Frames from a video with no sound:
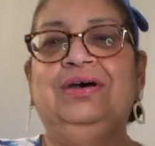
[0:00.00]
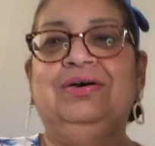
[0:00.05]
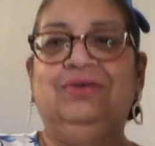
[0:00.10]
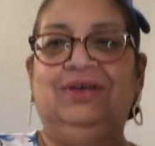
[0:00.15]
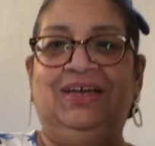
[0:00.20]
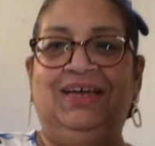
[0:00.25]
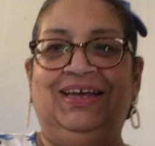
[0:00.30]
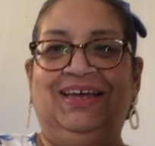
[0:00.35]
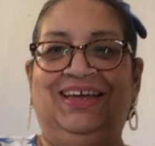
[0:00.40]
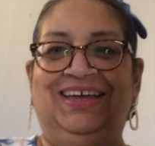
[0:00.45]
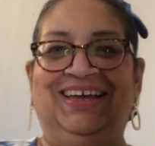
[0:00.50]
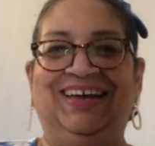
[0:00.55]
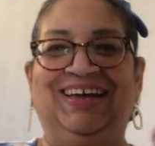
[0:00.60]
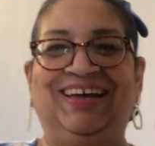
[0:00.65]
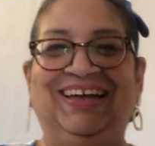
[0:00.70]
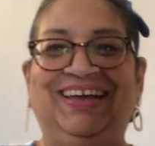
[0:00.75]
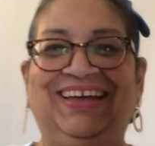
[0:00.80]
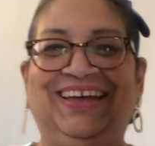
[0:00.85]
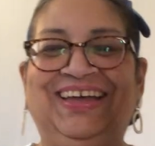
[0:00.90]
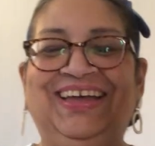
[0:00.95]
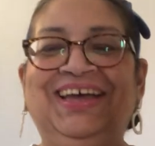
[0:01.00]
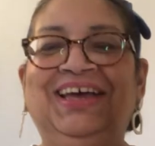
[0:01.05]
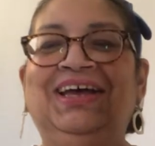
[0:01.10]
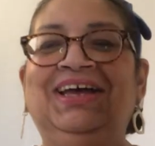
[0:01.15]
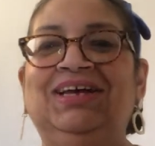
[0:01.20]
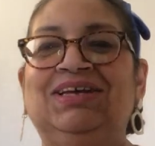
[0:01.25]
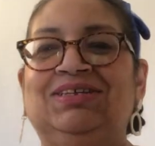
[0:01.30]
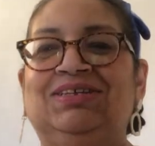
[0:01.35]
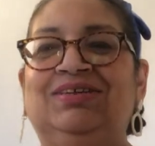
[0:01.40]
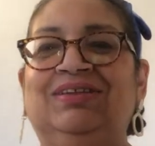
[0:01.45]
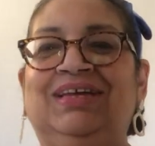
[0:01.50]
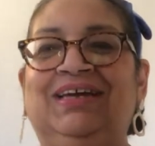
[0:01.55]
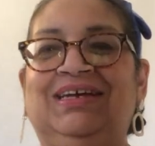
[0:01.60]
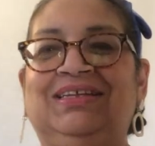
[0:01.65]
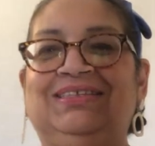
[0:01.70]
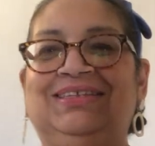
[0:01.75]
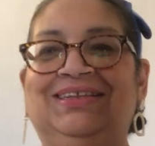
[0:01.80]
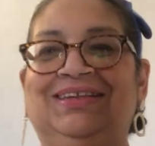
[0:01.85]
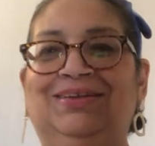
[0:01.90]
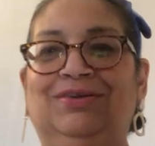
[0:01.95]
Okay, so
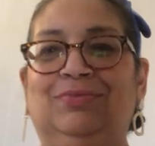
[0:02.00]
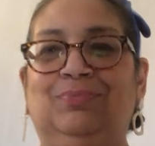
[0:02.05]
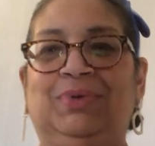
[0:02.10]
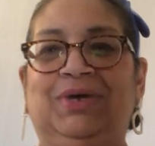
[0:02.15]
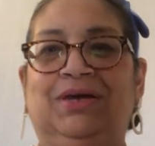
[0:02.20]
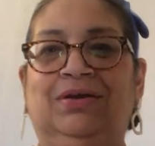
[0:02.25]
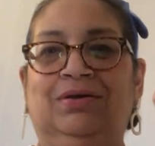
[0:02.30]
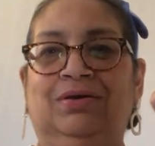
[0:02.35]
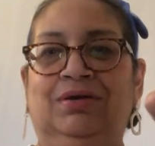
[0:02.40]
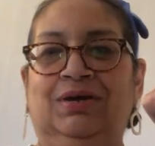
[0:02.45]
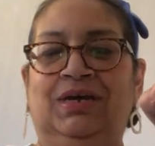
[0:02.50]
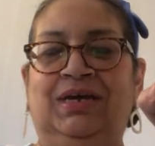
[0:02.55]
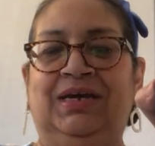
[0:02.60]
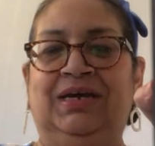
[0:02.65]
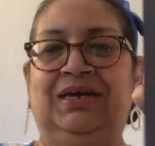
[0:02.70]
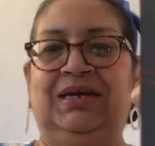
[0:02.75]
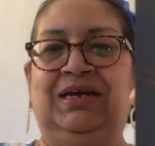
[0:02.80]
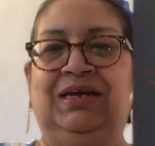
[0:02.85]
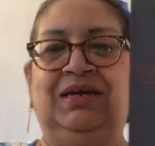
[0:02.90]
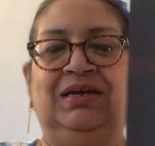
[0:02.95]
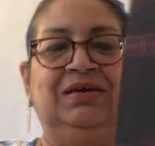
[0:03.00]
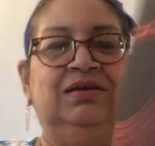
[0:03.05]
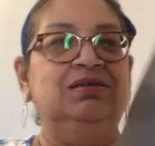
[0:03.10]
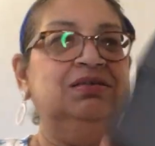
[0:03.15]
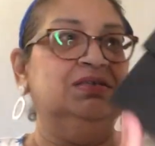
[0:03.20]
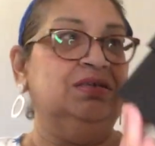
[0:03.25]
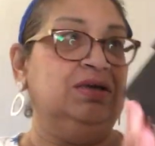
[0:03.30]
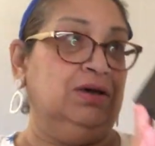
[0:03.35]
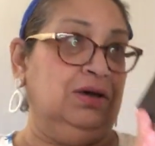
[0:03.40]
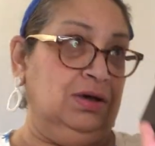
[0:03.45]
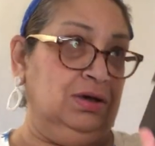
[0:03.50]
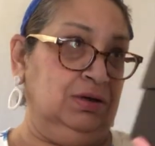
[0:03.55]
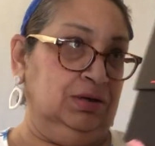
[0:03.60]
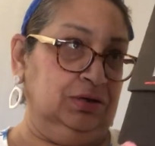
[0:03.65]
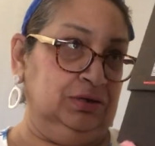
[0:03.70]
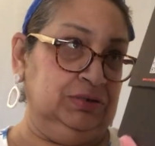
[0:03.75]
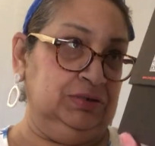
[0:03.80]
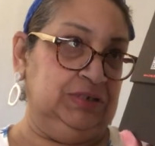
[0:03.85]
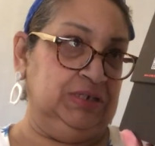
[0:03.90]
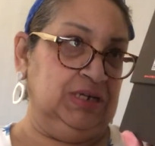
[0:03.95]
that's a little better. And it is
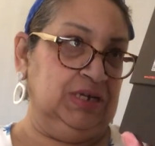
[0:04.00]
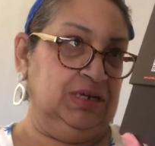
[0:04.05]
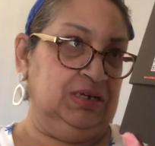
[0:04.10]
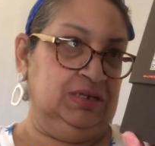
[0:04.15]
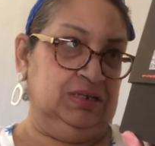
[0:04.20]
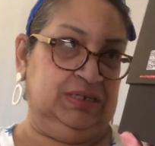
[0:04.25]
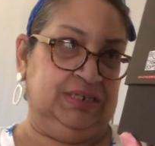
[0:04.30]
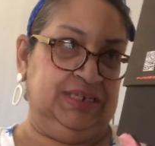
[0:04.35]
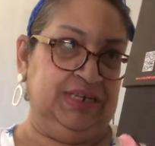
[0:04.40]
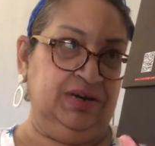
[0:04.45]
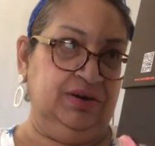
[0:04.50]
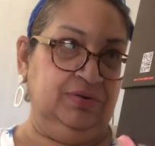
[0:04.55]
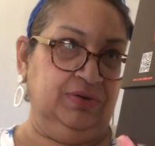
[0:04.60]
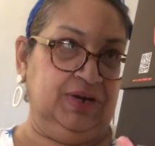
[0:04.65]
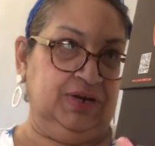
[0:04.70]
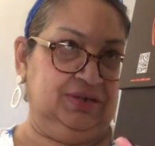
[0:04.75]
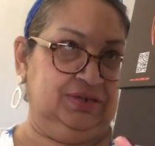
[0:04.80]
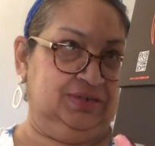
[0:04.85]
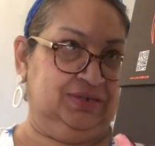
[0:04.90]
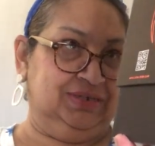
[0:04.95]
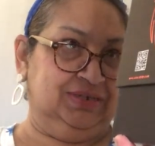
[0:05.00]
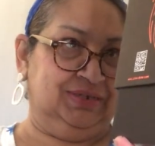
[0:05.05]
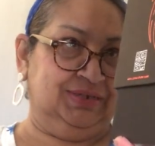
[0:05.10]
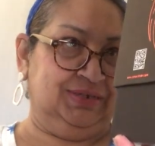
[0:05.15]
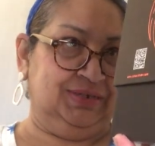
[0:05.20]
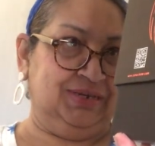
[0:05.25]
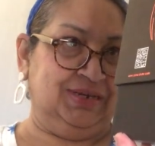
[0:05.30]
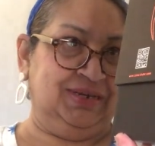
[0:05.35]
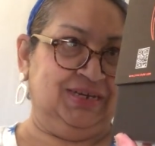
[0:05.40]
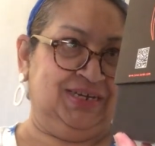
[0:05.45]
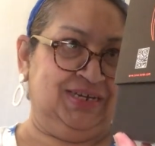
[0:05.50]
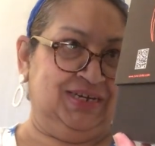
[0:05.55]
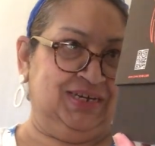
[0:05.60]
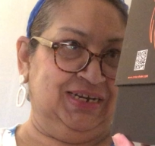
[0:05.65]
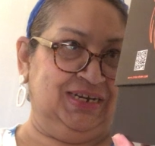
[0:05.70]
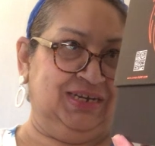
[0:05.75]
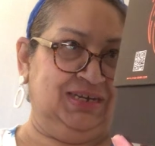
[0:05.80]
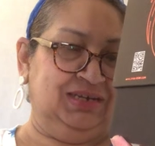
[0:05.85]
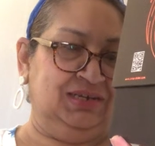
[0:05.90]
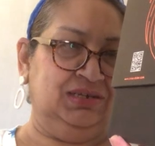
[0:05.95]
called Cirrus. And
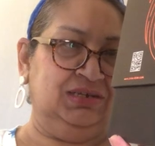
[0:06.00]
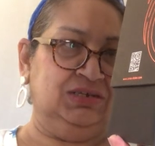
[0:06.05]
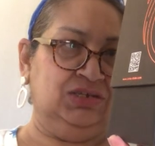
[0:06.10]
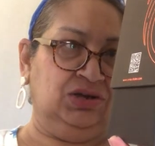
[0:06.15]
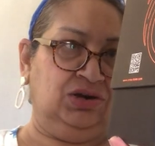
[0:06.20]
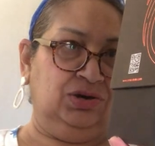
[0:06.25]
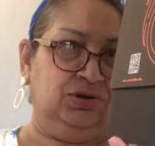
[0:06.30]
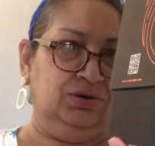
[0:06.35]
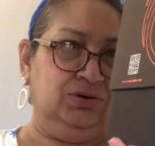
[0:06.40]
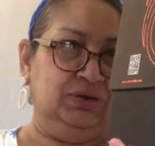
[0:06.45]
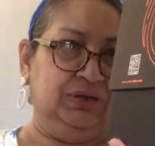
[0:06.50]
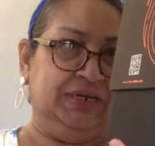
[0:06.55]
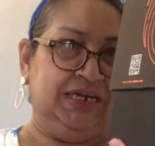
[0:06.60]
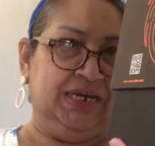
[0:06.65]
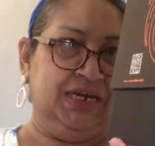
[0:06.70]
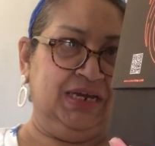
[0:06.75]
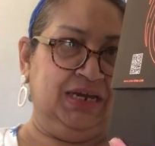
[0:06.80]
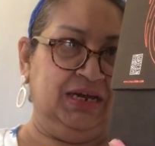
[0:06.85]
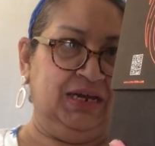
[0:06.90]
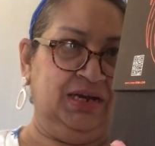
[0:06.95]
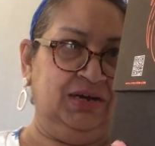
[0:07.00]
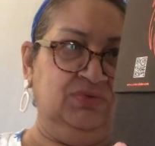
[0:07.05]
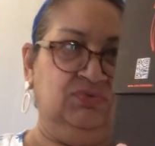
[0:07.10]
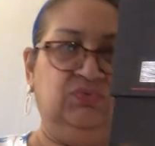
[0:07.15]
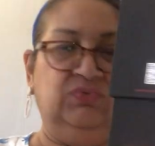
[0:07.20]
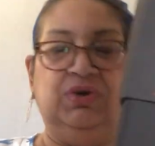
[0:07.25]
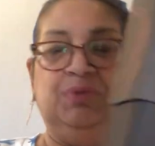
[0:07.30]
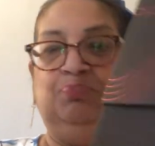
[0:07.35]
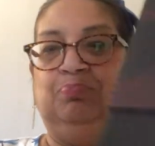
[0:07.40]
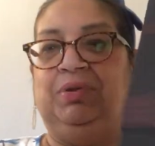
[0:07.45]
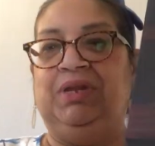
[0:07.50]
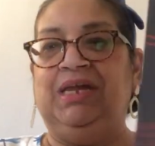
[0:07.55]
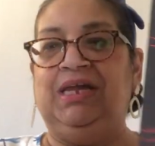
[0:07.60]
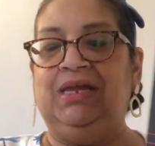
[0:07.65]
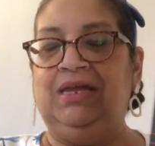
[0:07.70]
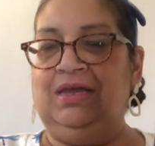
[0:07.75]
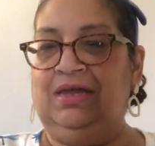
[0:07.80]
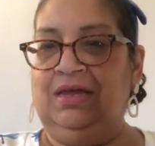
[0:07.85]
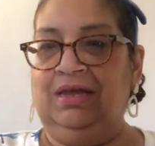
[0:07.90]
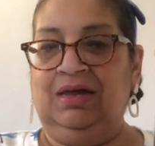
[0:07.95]
it is curly and
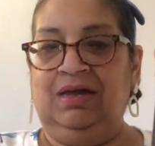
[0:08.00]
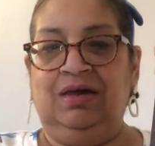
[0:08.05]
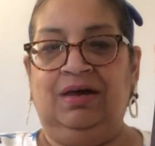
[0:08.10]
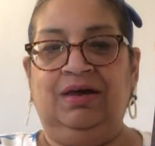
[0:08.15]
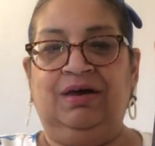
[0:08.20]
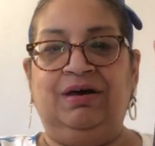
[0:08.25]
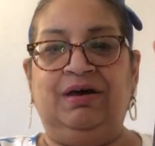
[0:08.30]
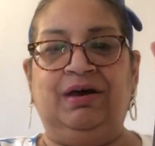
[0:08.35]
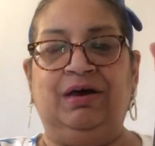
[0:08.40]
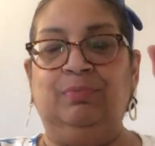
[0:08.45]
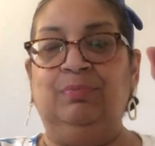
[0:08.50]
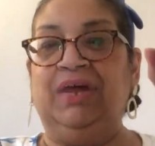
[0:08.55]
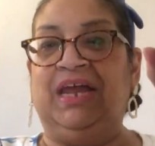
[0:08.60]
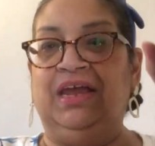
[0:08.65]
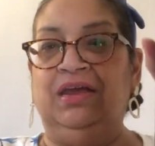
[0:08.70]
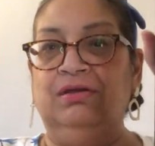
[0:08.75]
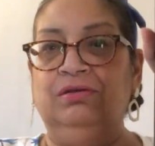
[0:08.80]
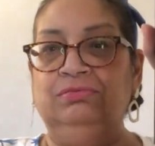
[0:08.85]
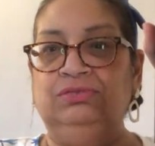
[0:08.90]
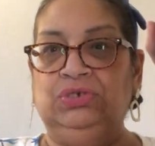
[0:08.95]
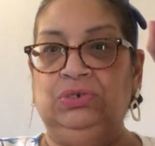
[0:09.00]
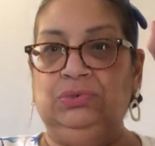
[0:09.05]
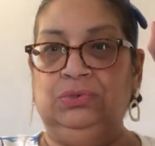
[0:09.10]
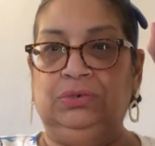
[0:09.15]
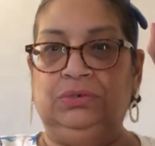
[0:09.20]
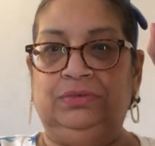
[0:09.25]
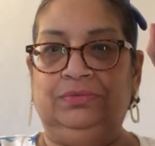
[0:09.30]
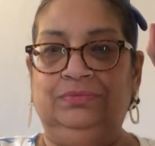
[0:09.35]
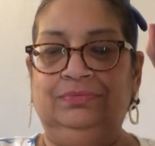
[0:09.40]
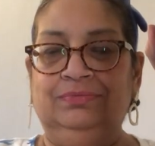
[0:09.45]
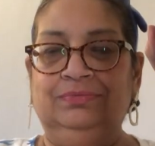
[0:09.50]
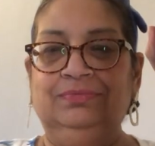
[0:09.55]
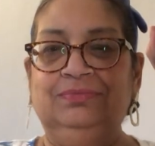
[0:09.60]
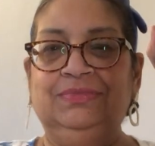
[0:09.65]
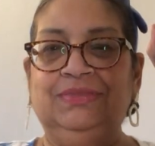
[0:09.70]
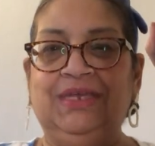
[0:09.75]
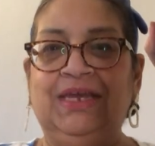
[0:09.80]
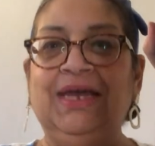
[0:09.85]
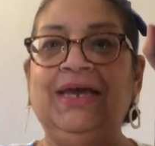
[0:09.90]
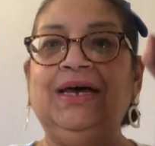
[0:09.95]
ripply hair tool.
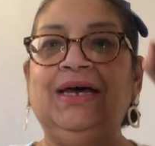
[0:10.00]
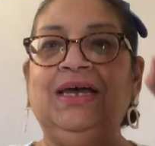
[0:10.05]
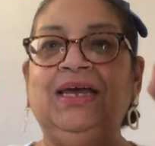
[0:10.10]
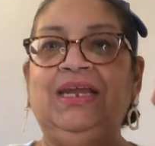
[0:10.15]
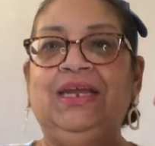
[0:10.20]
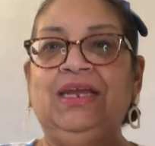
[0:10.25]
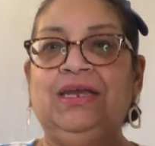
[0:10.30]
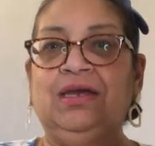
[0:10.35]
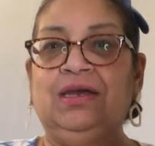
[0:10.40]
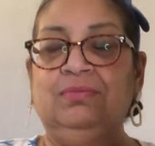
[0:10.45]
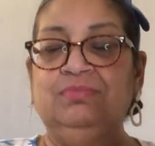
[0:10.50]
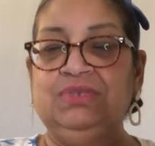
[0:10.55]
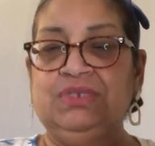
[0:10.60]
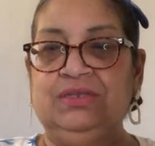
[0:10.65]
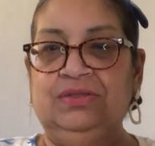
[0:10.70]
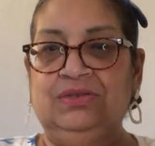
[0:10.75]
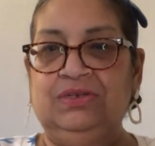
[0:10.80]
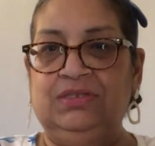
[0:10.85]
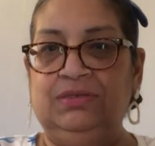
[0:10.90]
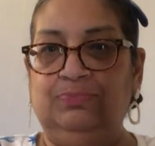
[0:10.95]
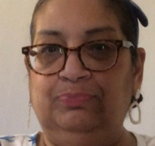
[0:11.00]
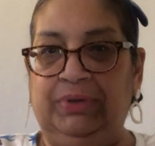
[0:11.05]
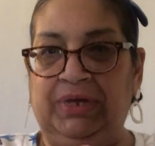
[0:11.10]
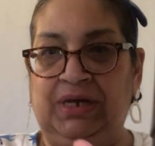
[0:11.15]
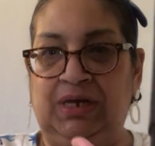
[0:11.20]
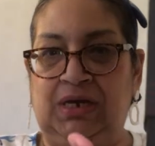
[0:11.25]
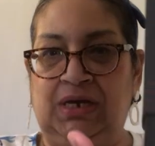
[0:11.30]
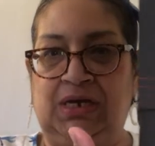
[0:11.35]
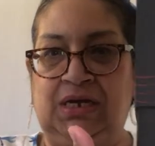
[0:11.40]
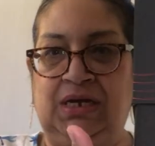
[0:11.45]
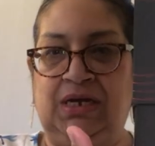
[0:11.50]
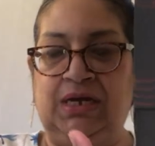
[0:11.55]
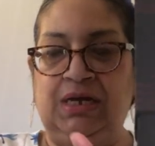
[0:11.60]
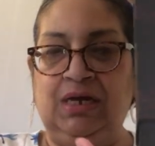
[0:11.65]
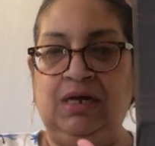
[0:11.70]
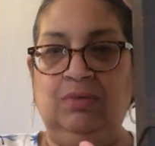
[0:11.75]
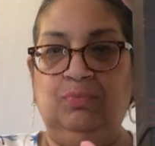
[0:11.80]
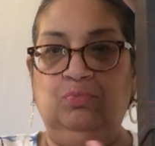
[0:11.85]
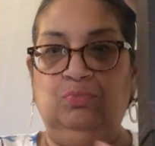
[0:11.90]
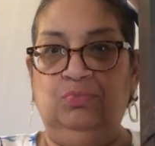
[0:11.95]
Yeah, and it comes in this big,
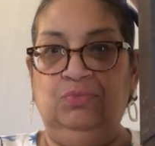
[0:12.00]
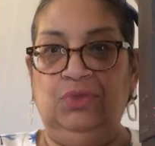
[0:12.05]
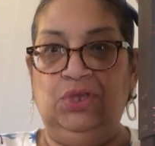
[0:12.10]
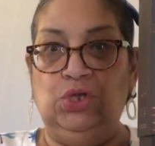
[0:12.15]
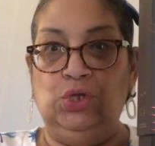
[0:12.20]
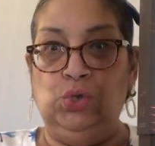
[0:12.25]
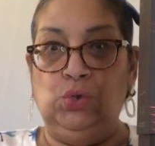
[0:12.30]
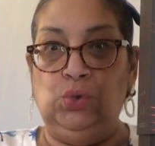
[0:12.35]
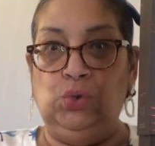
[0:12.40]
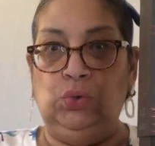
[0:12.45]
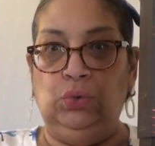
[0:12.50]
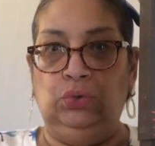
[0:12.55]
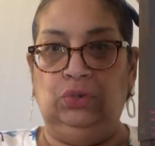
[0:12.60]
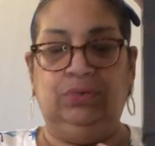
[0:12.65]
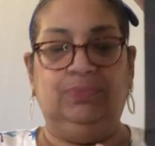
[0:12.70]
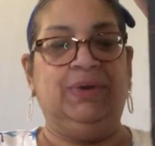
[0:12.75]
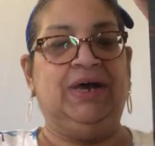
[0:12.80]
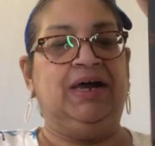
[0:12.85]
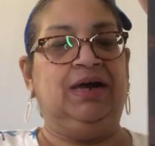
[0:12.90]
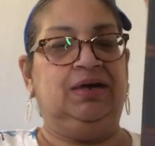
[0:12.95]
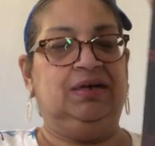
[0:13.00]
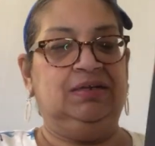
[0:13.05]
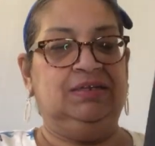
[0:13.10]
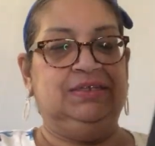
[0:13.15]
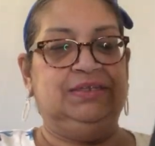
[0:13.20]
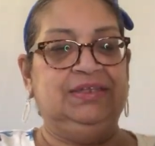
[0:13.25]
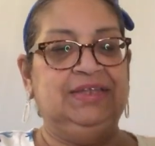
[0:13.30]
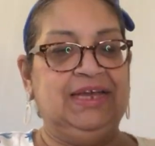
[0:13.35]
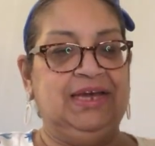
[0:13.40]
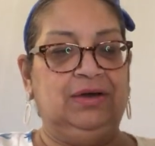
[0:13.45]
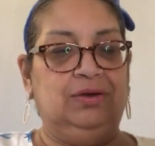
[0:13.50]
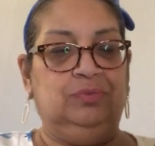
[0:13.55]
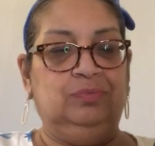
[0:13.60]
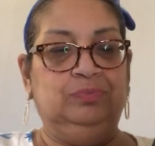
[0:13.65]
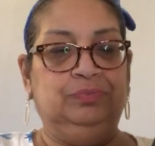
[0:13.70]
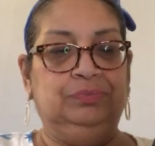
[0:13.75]
huge box. Now,